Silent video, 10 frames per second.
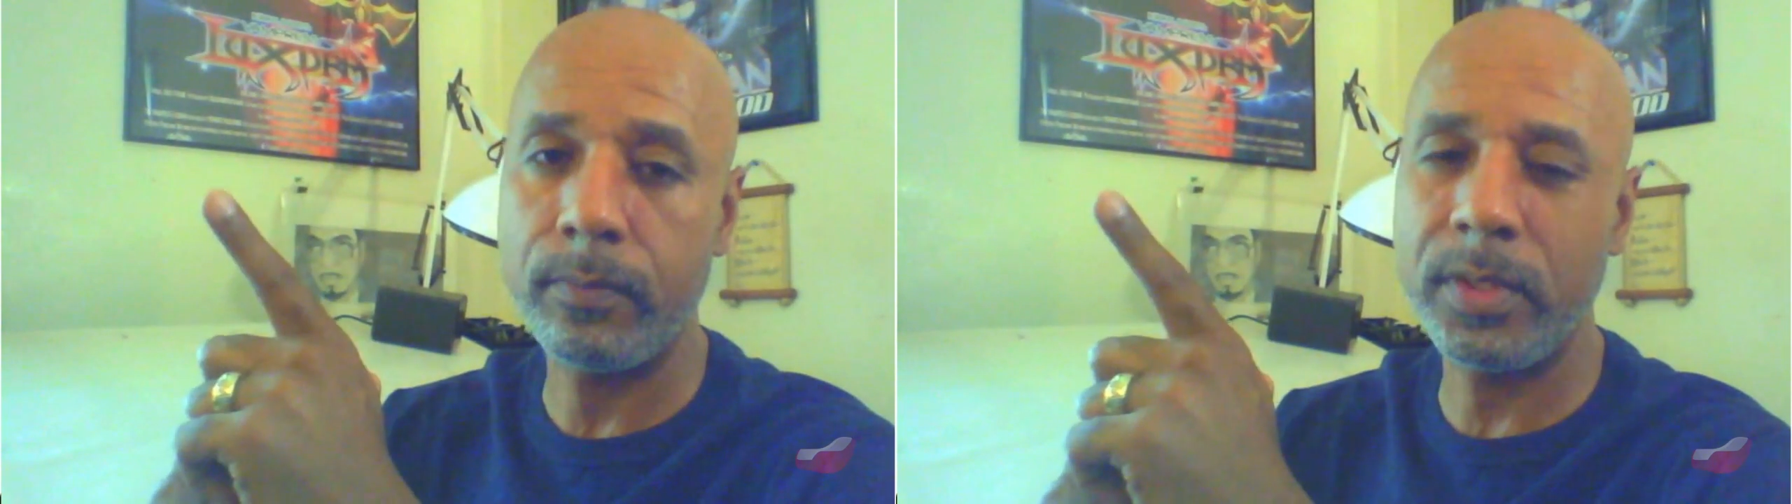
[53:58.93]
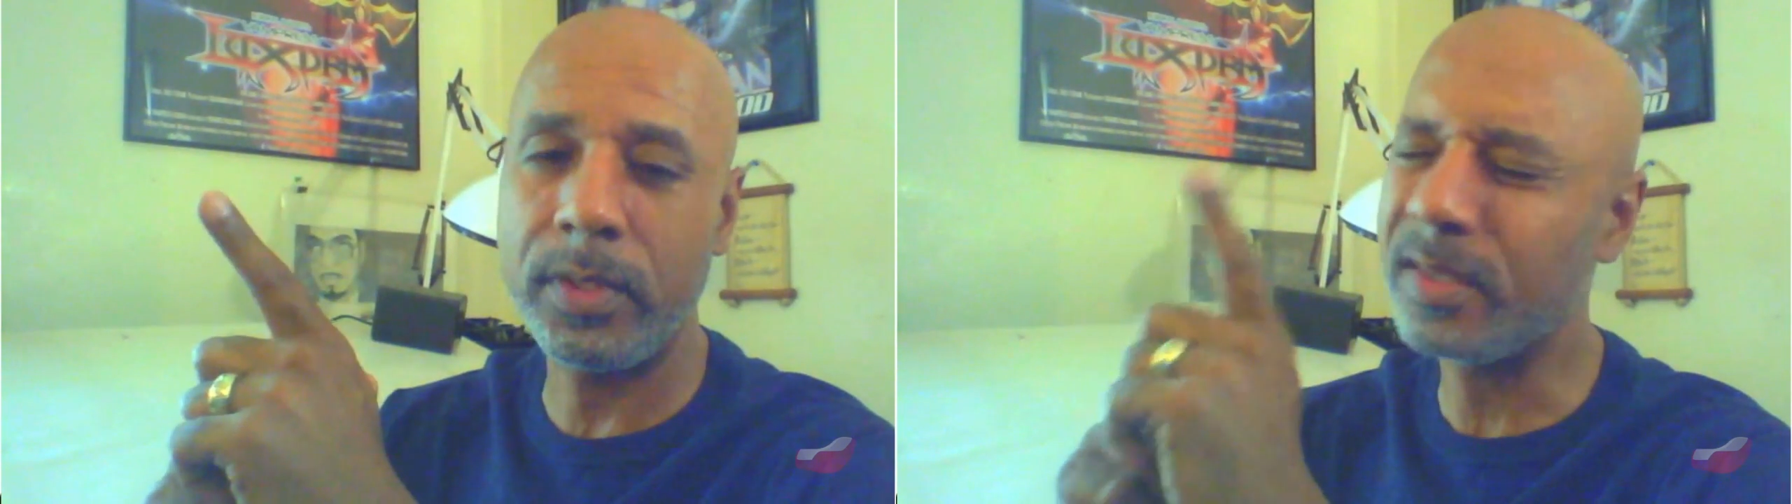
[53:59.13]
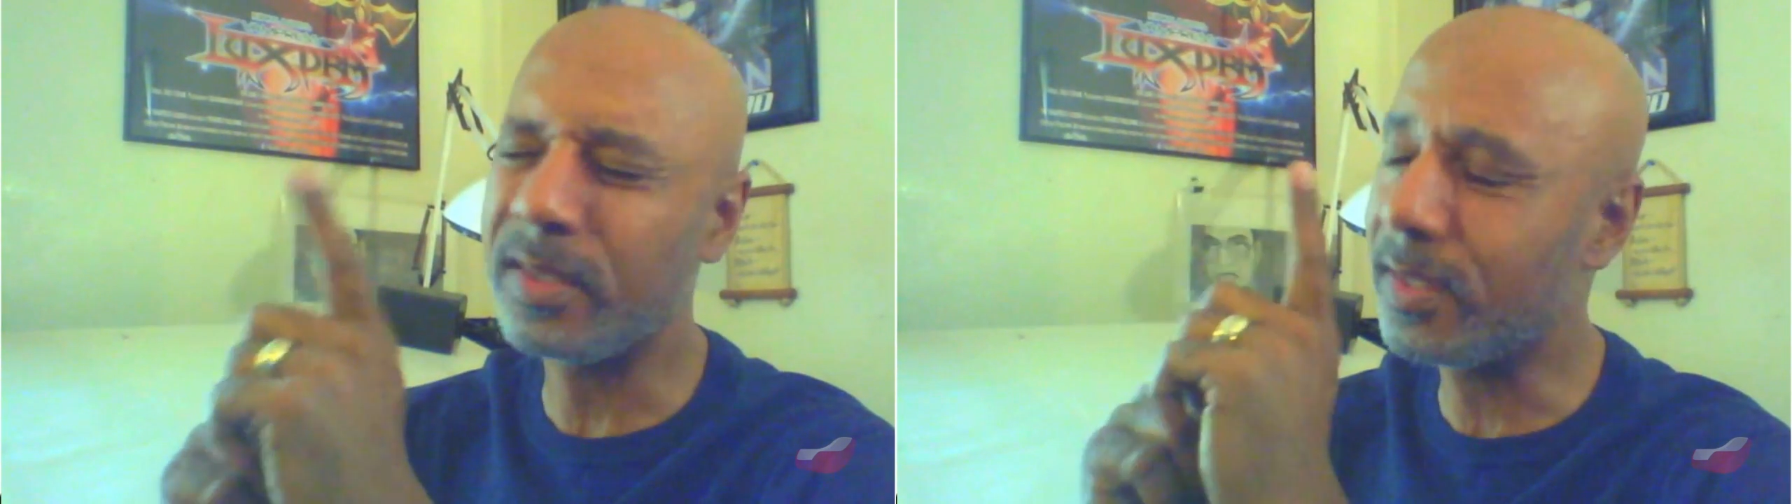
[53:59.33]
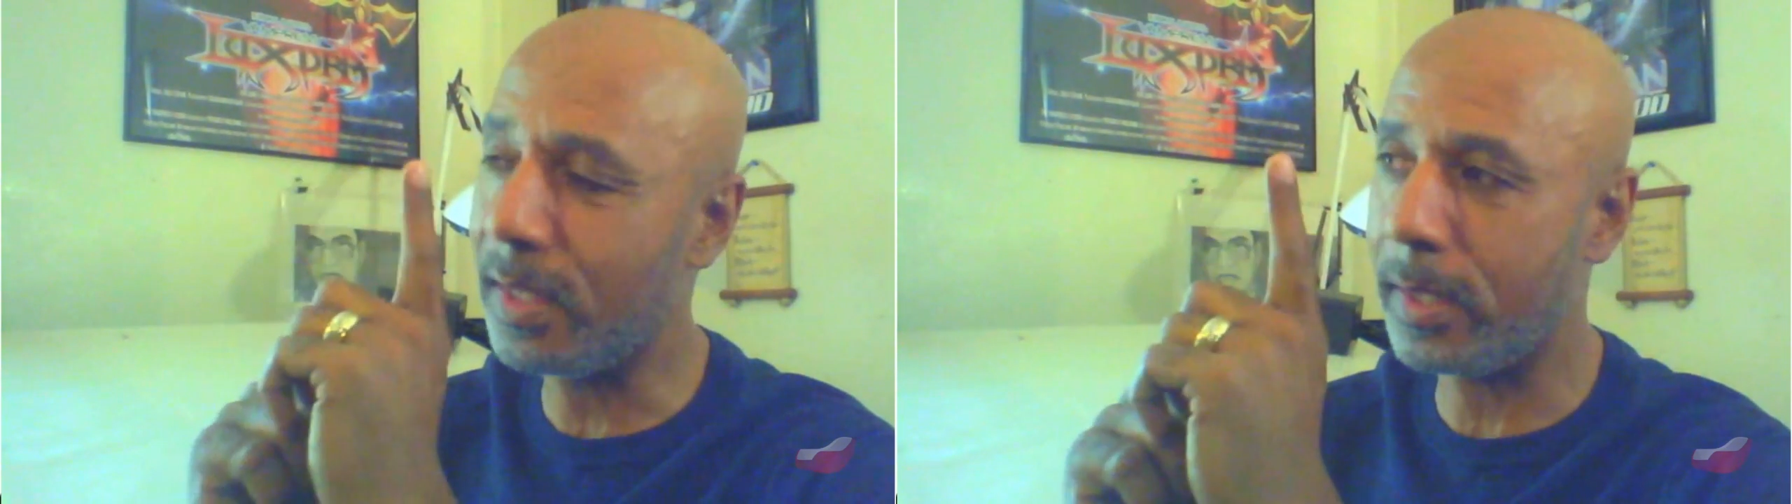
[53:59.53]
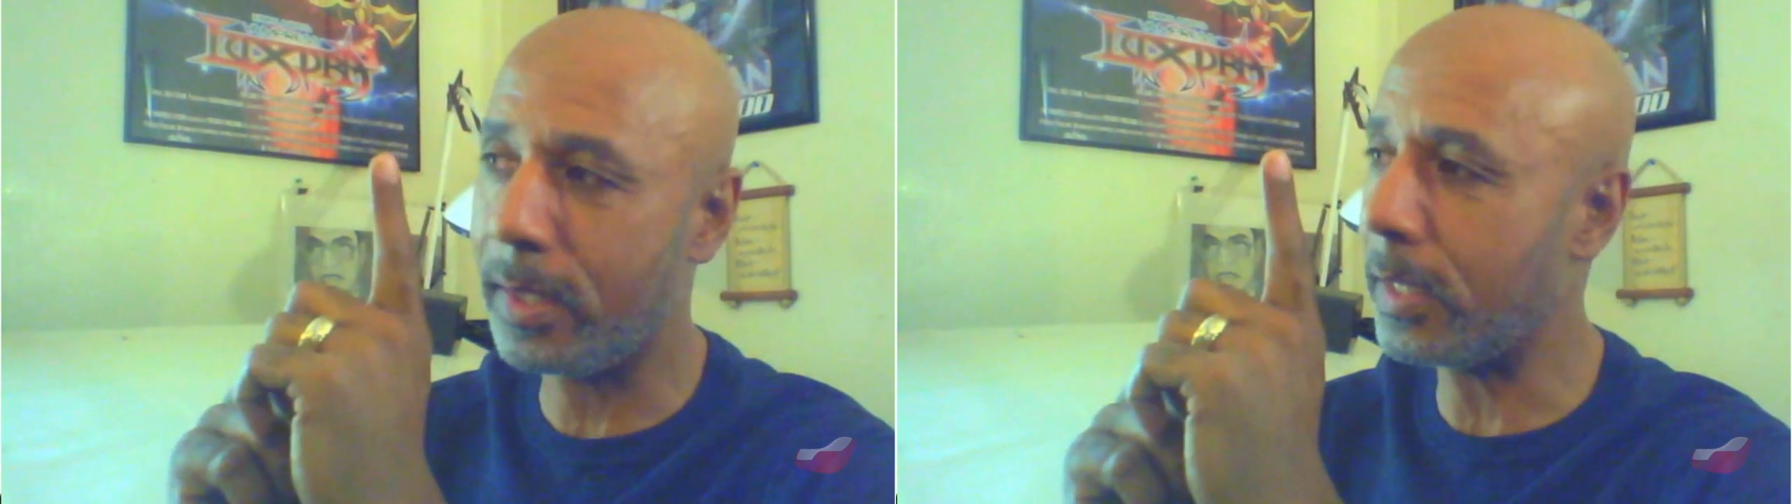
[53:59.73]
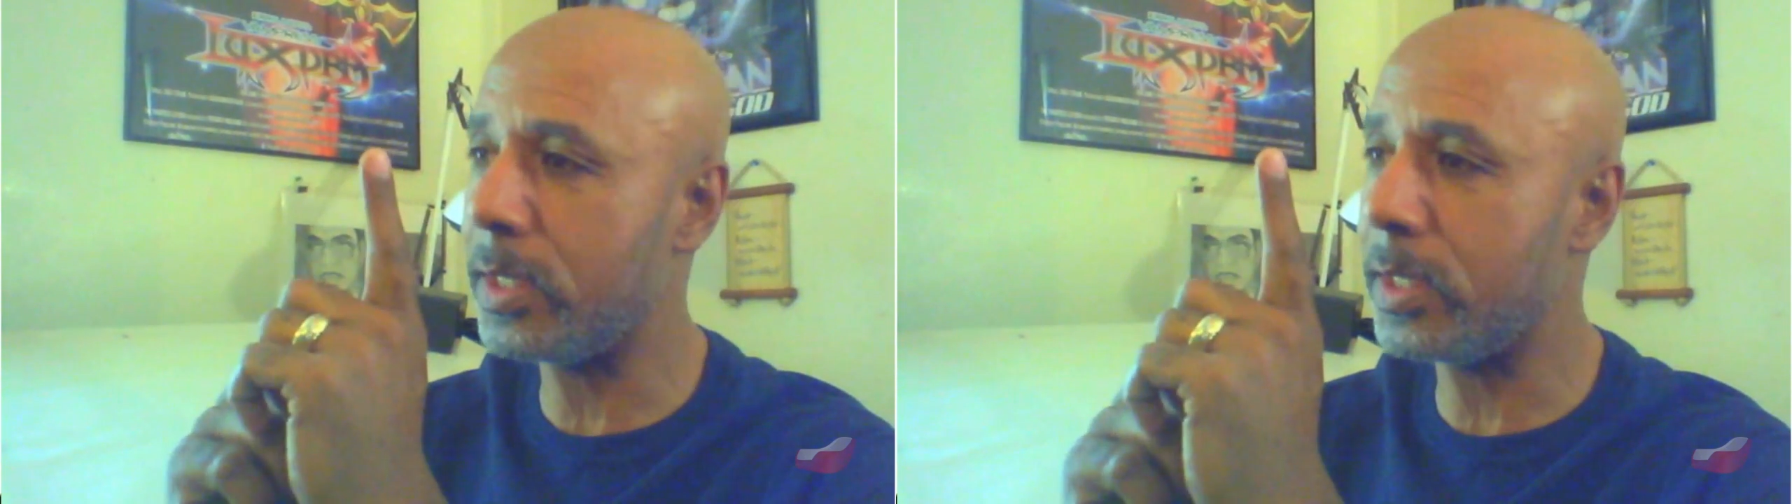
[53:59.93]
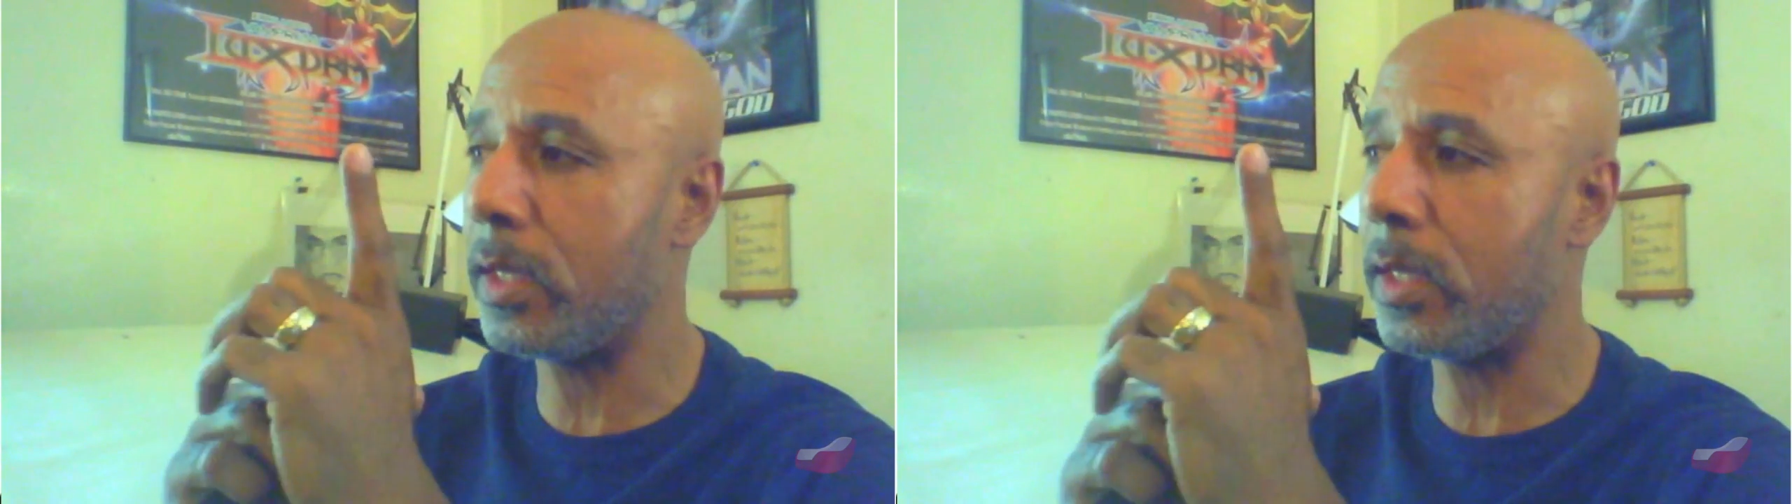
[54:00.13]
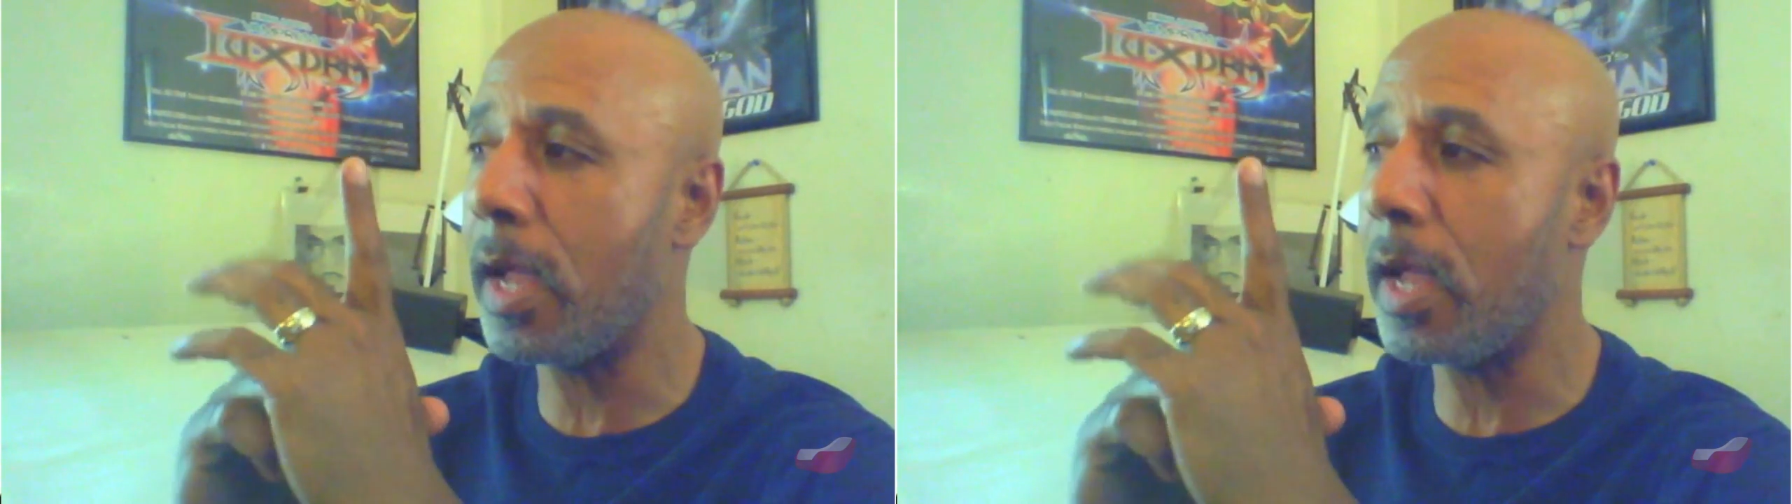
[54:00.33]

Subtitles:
Because I'll tell you,